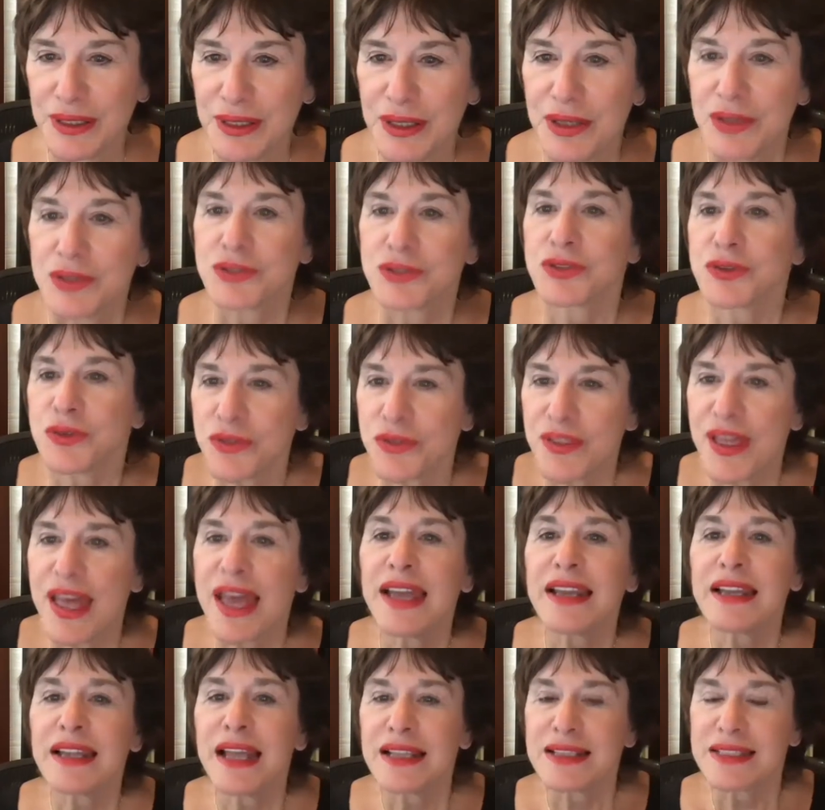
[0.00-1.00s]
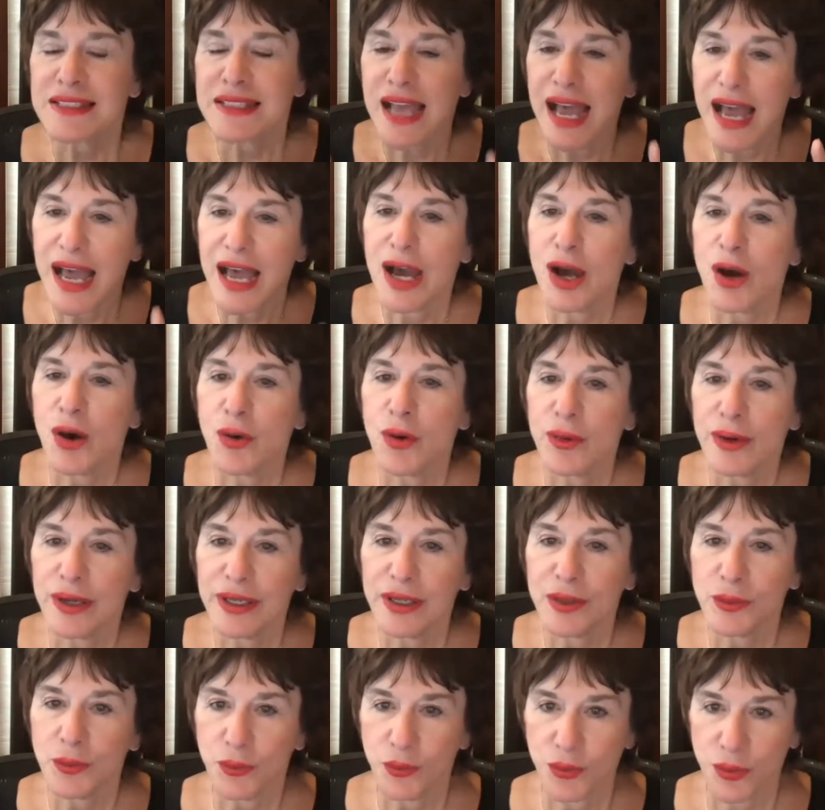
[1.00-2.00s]
So that's how
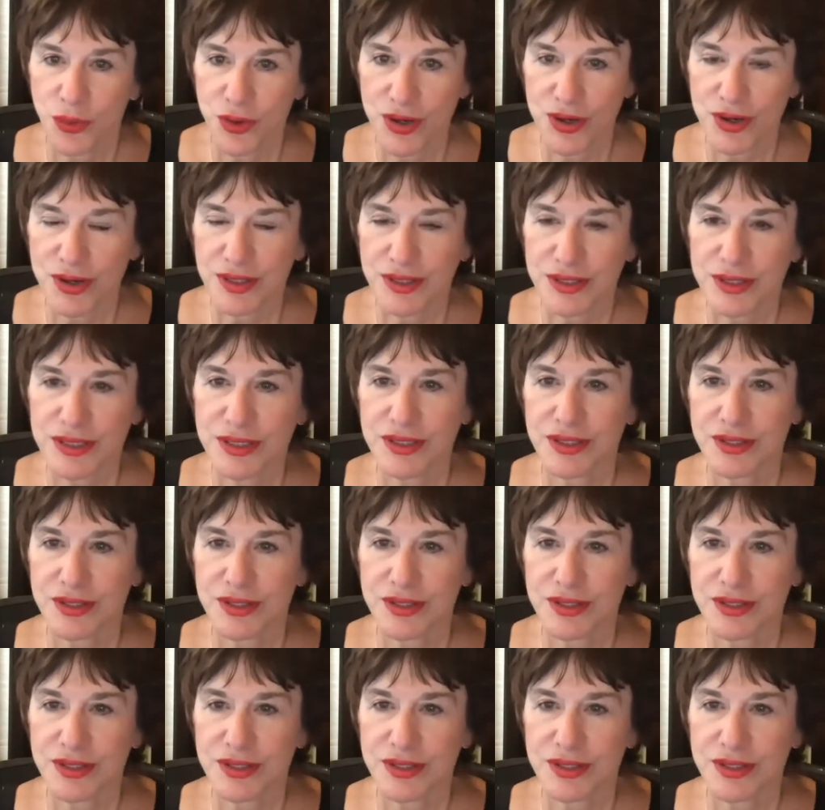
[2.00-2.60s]
it works.